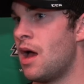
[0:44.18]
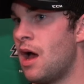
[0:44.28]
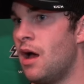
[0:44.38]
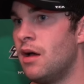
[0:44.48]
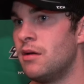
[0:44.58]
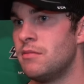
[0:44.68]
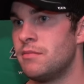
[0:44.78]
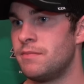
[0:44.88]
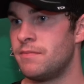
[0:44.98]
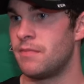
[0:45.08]

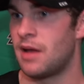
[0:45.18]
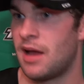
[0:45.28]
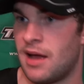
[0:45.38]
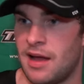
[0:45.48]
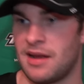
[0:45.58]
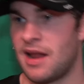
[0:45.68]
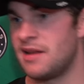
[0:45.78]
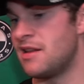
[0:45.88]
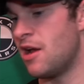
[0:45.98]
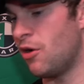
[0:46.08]
Um,
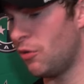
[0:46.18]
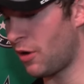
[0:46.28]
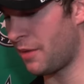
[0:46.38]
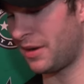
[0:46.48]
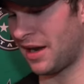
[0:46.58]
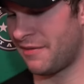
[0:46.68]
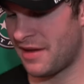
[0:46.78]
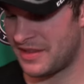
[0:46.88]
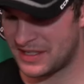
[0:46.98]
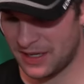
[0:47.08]
no. I mean, I've
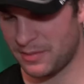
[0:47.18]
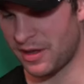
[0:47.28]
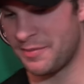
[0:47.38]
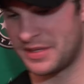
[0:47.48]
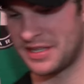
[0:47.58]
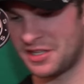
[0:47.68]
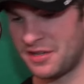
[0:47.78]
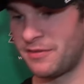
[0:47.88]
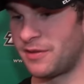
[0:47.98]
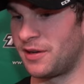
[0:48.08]
had the same glove
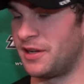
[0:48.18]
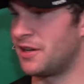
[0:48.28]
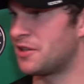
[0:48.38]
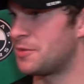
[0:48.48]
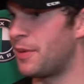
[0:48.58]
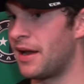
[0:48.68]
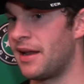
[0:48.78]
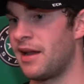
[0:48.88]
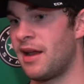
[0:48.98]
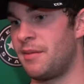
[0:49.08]
position for years,
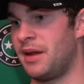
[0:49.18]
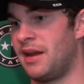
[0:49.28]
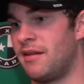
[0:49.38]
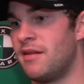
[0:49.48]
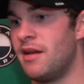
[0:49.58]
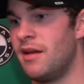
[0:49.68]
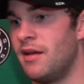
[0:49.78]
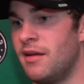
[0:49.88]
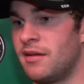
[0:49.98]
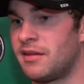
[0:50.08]
but yeah. I mean
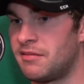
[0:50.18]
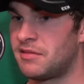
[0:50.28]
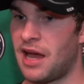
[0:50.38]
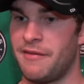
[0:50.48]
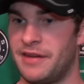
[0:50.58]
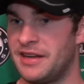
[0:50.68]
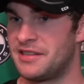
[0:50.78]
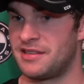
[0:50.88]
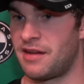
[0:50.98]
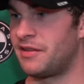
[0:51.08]

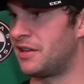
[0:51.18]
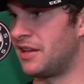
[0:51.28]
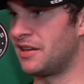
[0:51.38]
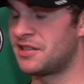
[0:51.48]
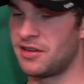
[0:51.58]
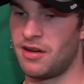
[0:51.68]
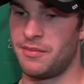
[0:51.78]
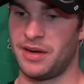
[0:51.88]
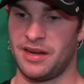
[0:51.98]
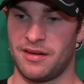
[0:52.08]
confidence is everything. So yeah. I
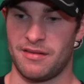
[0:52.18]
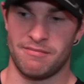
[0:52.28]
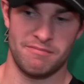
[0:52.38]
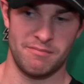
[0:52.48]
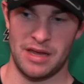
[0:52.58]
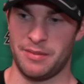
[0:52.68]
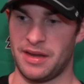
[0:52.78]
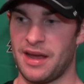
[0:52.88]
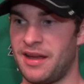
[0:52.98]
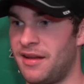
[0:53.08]
mean,
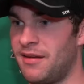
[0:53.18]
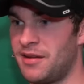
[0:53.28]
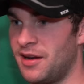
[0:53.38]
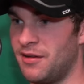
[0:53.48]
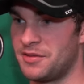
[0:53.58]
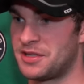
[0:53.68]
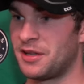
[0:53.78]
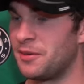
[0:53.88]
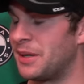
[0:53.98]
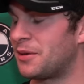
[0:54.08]
maybe I, you know, I'm just a
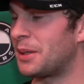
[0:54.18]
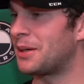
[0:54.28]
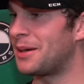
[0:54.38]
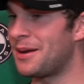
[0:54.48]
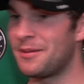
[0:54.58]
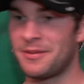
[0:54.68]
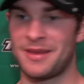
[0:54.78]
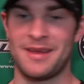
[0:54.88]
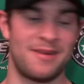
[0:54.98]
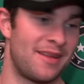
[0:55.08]
little bit quicker now
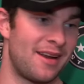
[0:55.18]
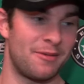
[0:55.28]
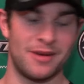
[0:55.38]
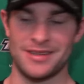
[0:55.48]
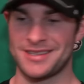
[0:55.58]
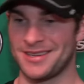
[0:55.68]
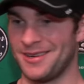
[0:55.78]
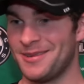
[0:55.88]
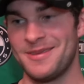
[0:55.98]
than, than I was. So